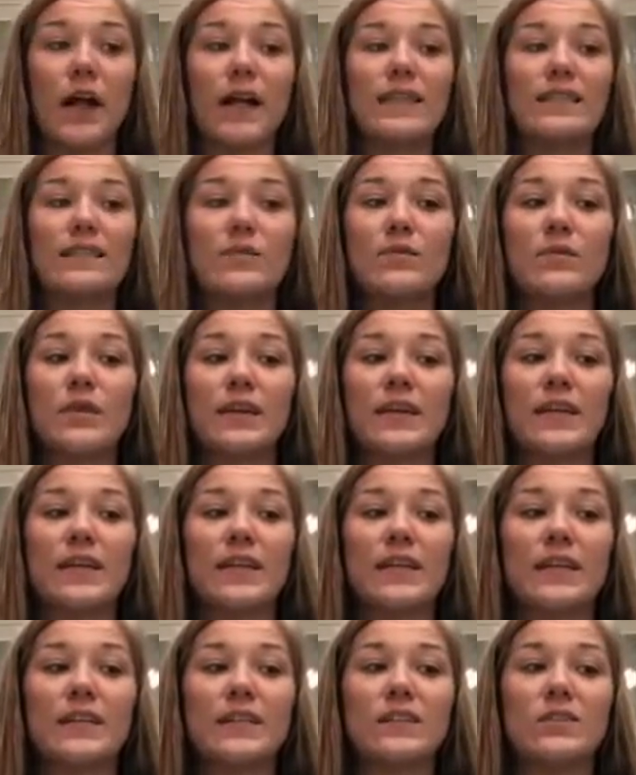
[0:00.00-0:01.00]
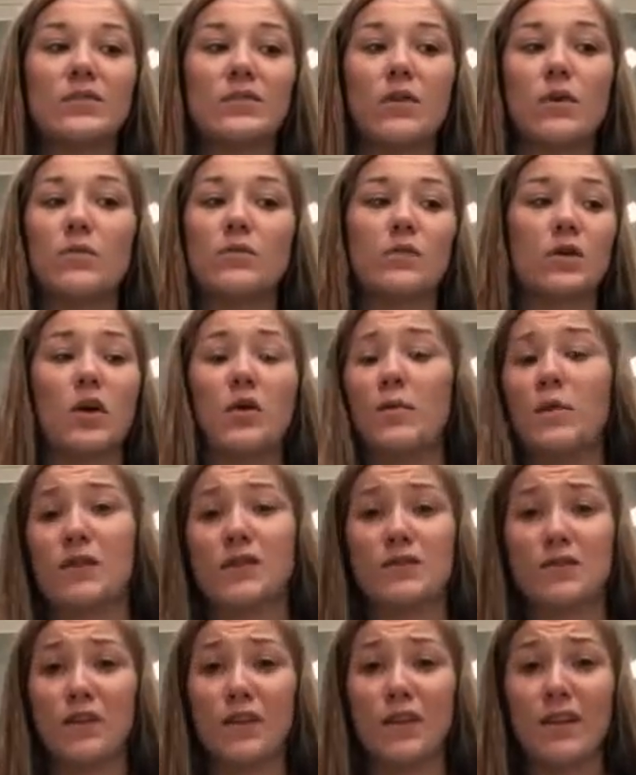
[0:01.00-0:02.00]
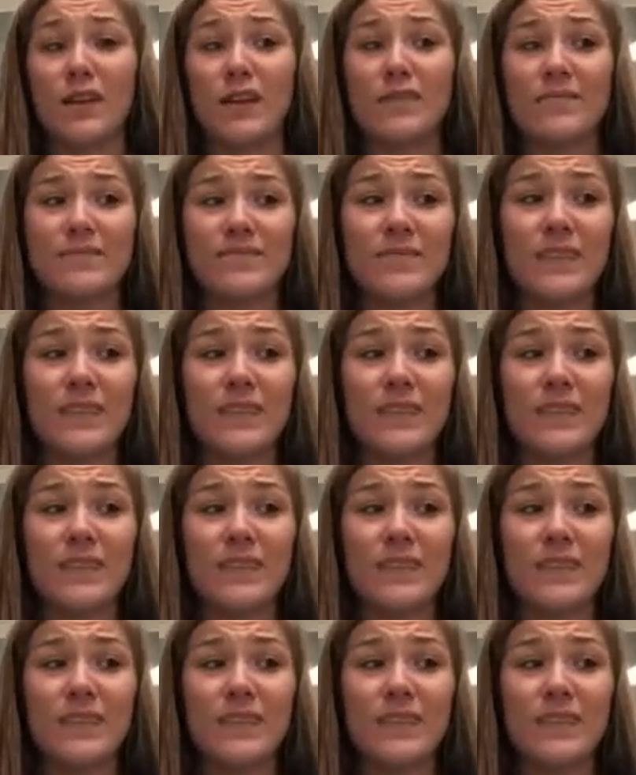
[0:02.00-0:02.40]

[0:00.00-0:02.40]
similarities don't go much further.